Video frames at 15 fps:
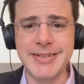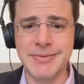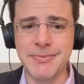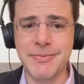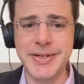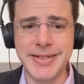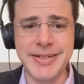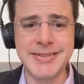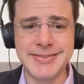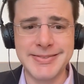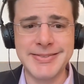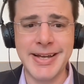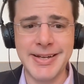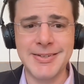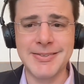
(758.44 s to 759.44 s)
we can
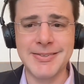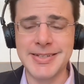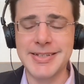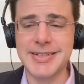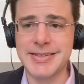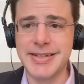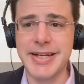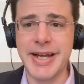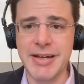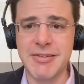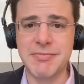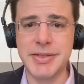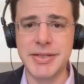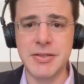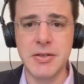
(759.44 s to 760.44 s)
tell that they
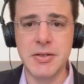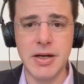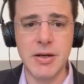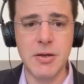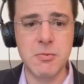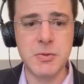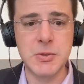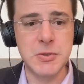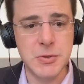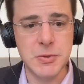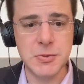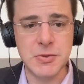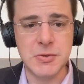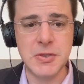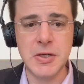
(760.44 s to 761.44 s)
have been
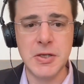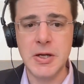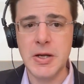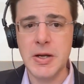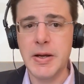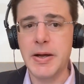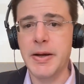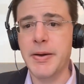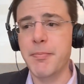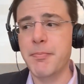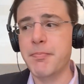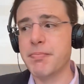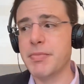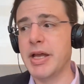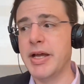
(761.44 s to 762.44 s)
reduced,
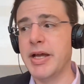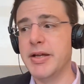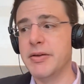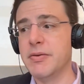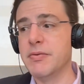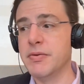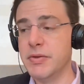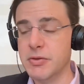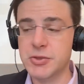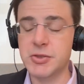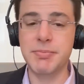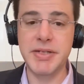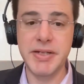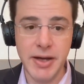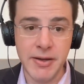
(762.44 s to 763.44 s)
and there
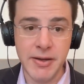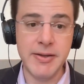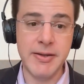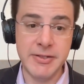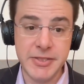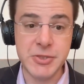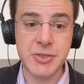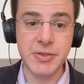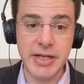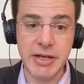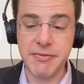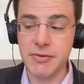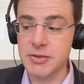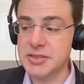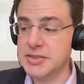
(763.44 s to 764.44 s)
should be additional
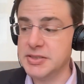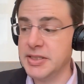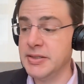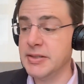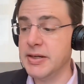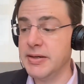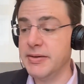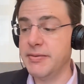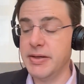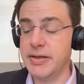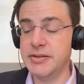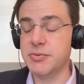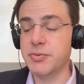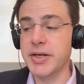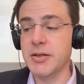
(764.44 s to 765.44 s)
efforts and
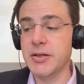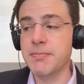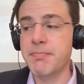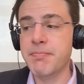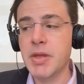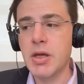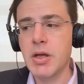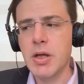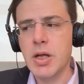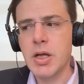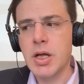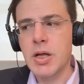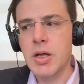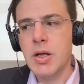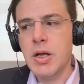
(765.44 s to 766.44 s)
as well.
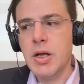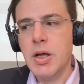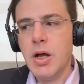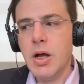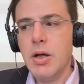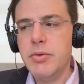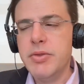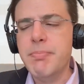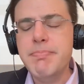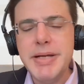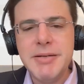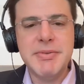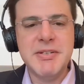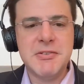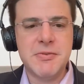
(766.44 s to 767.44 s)
But the
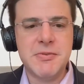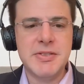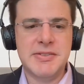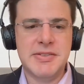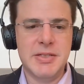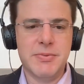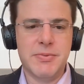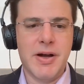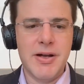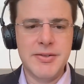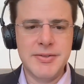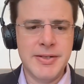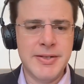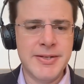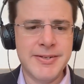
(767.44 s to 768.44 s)
big mystery is the
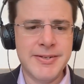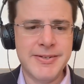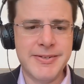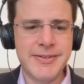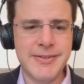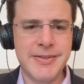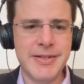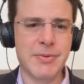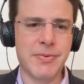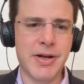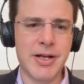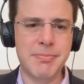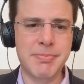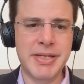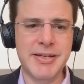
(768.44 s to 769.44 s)

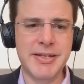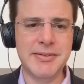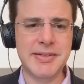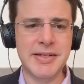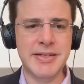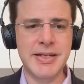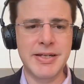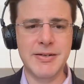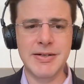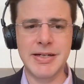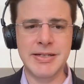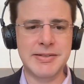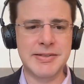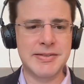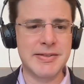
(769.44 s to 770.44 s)
Iran piece, and here
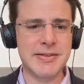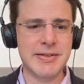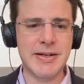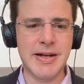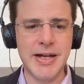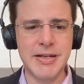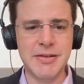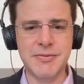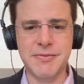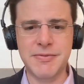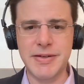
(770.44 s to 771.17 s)
it's kind of